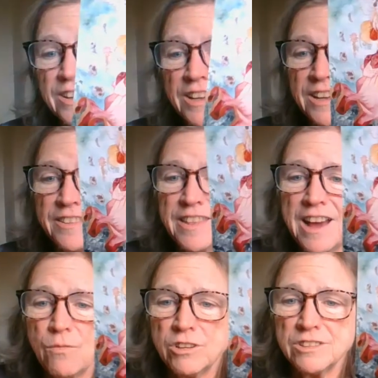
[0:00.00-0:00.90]
And
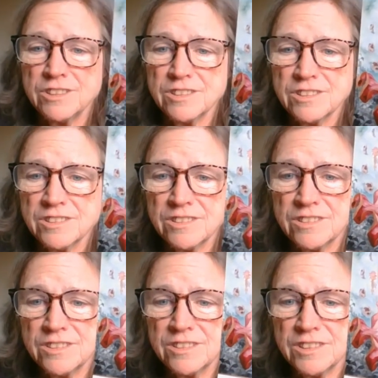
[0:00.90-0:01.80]
that one is
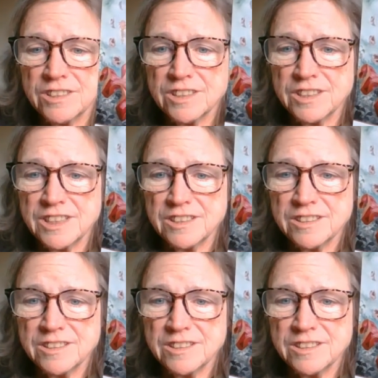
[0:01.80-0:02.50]
just stunning.